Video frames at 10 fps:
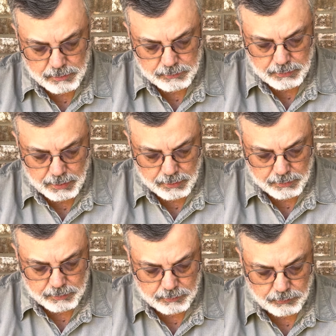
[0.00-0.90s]
Yet
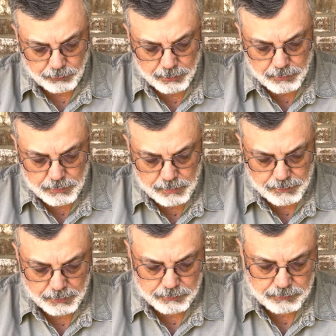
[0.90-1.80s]
through
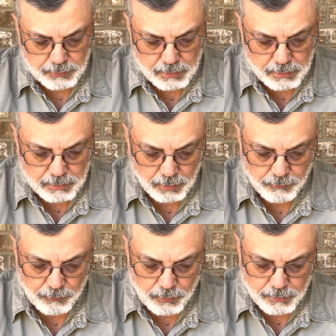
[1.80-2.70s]
the scent
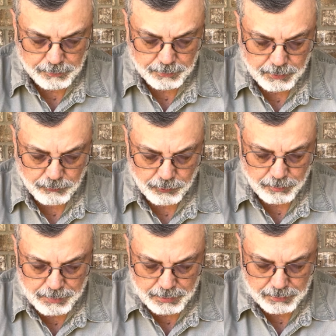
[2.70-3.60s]
of water it will
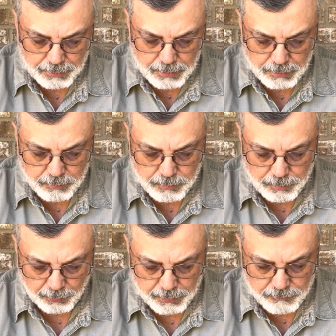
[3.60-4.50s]
bud and
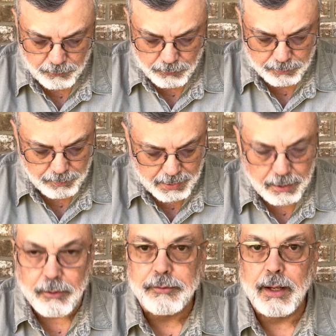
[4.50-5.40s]
bring forth
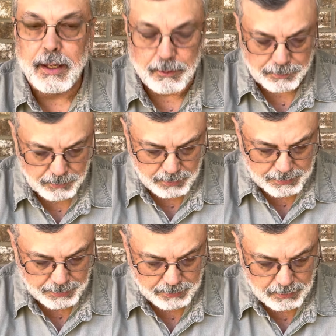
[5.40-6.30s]
boughs like a
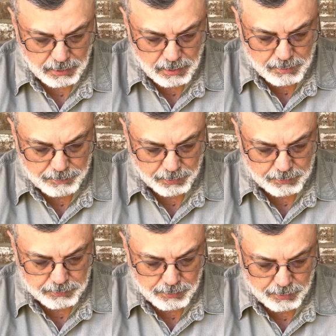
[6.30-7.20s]
plant.
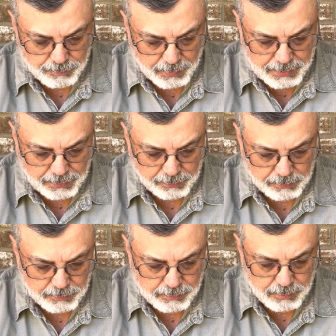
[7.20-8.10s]
But man
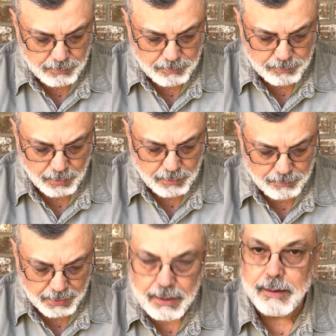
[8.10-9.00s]

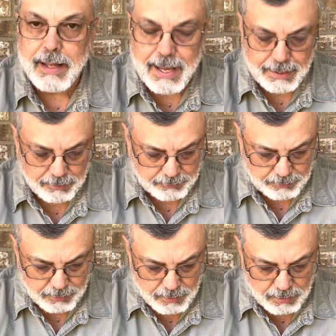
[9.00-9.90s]
dieth
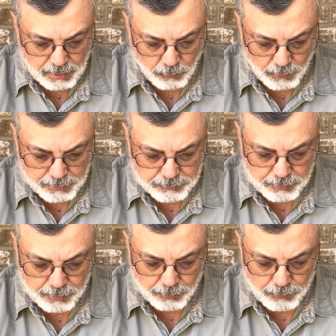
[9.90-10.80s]
and
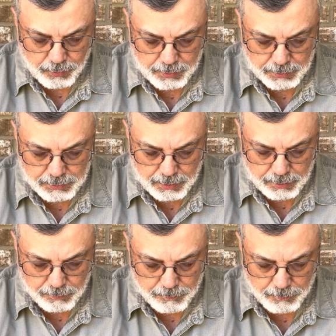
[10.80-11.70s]
wasteth away.
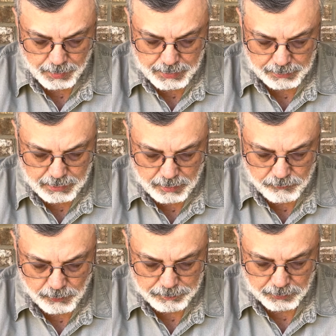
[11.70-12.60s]
Yeah, man
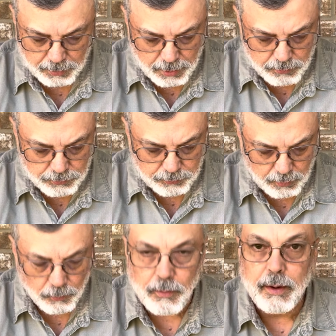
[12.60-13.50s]
gave up the ghost,
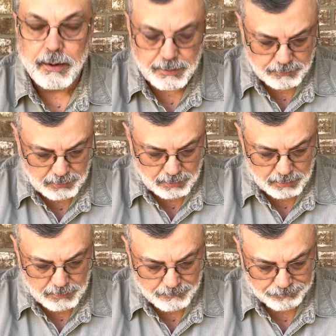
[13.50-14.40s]
and where is
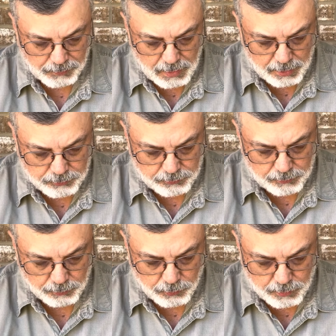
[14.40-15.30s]
he? As
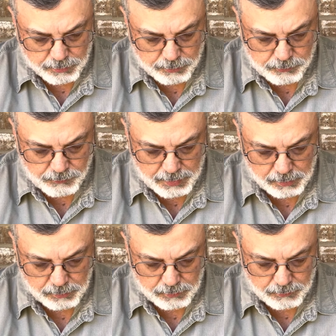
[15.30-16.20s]
the waters
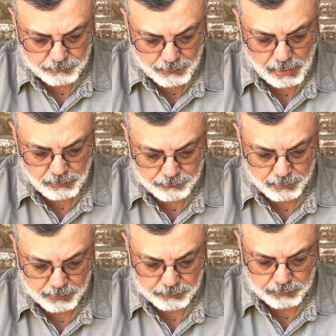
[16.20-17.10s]
fall
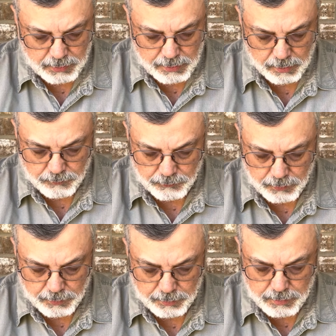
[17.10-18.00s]
from the sea, and the
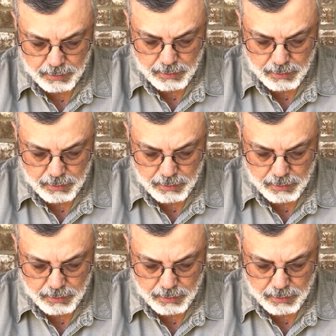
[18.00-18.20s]
flood